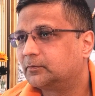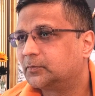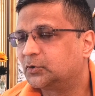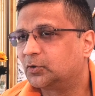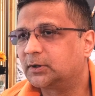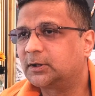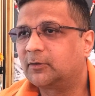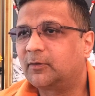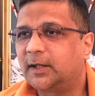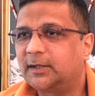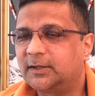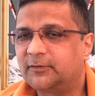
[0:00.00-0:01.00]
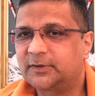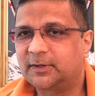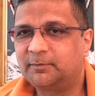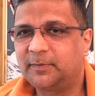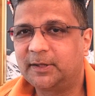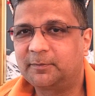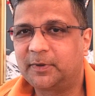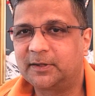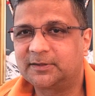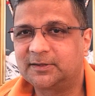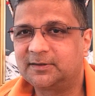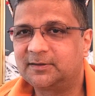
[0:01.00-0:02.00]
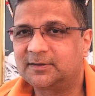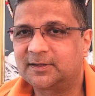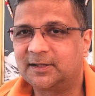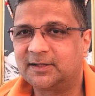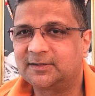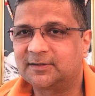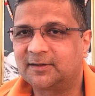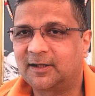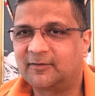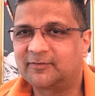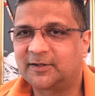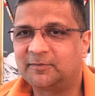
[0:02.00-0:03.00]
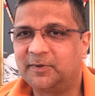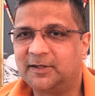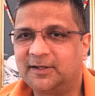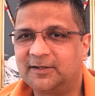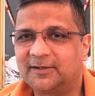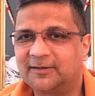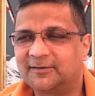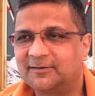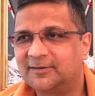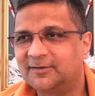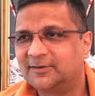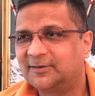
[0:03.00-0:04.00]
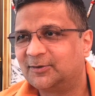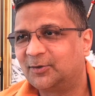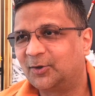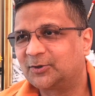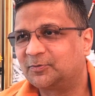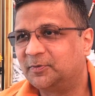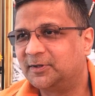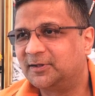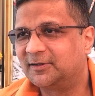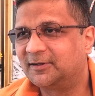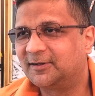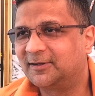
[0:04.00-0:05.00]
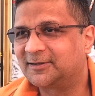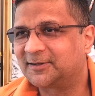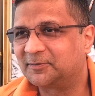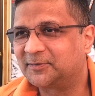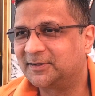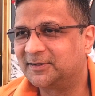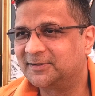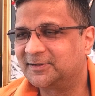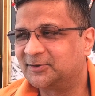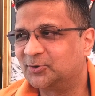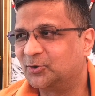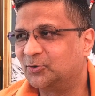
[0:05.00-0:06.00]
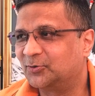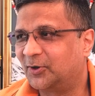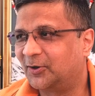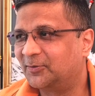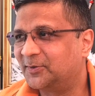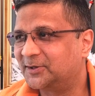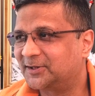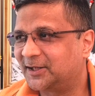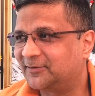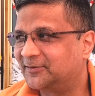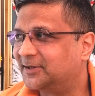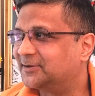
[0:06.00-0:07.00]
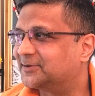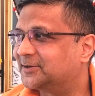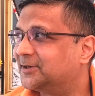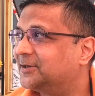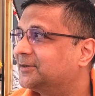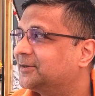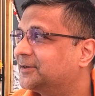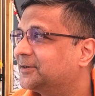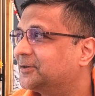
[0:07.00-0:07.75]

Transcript: So otherwise, if some big person says after building a hospital and something, he says, oh, how much I have done, see,